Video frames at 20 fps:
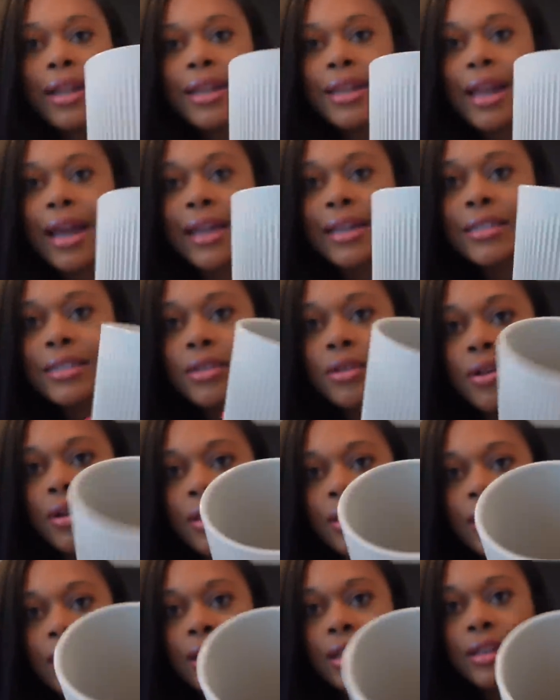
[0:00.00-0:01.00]
nice are
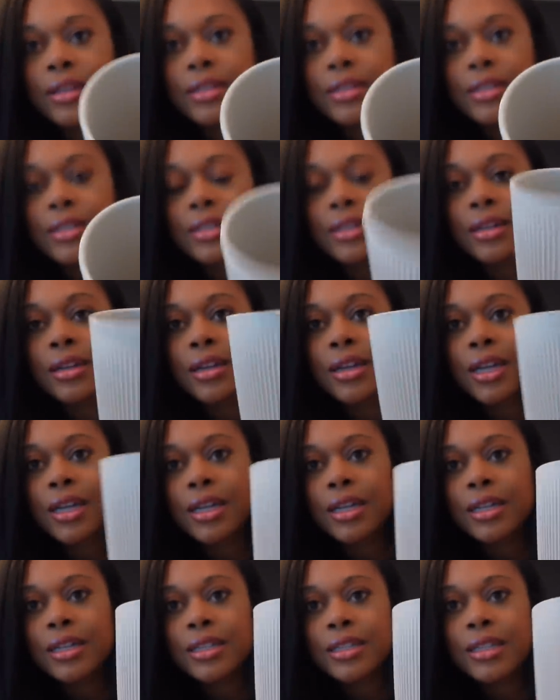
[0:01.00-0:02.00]
these?
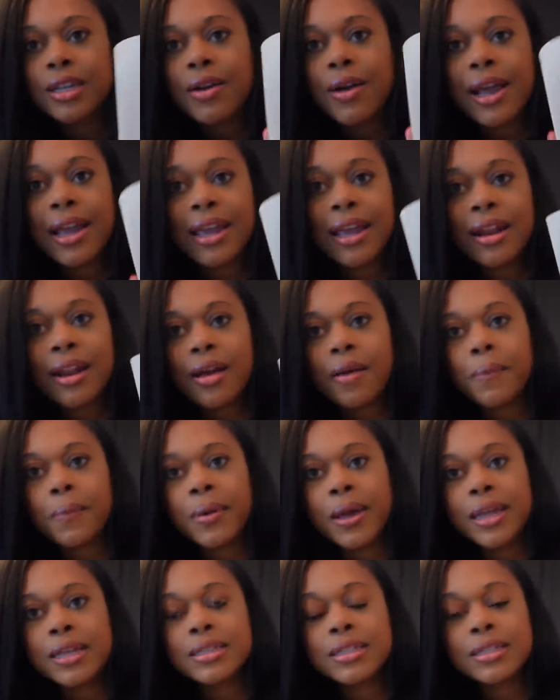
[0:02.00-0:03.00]
So I cannot
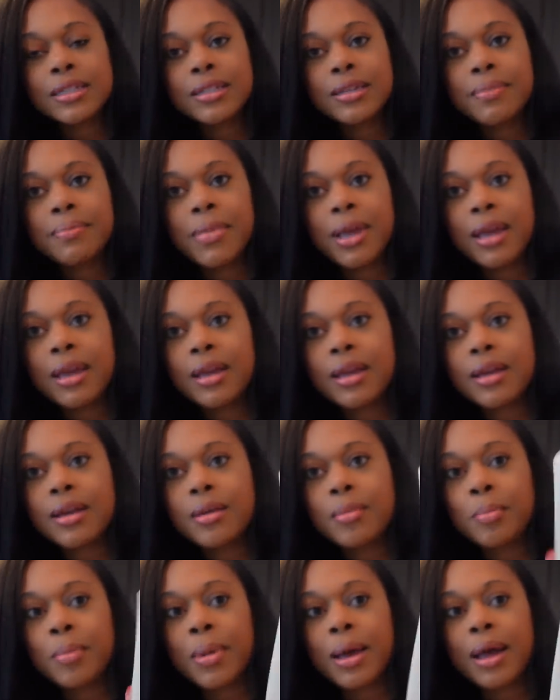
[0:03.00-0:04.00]
wait to make
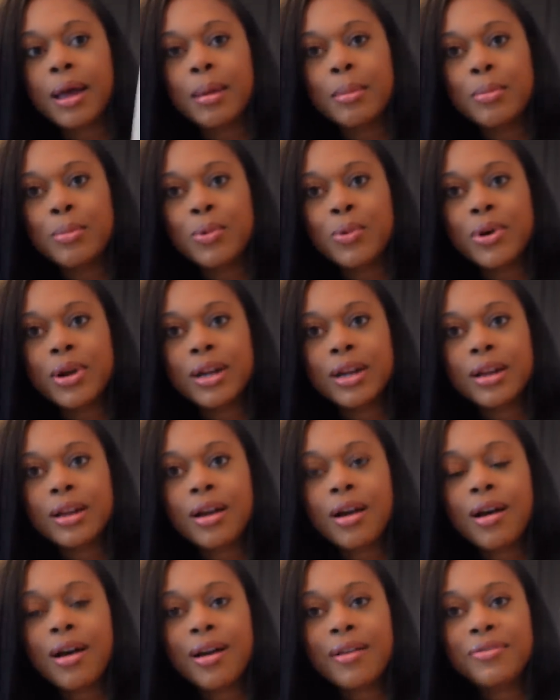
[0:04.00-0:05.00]
my morning
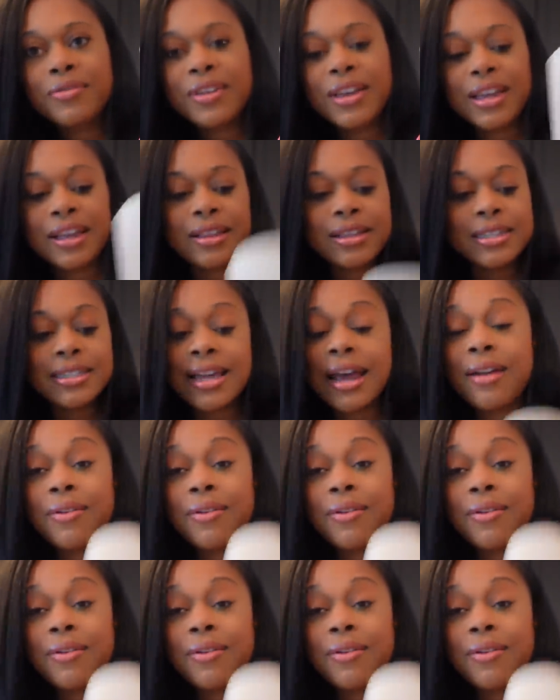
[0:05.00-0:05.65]
coffee in this. I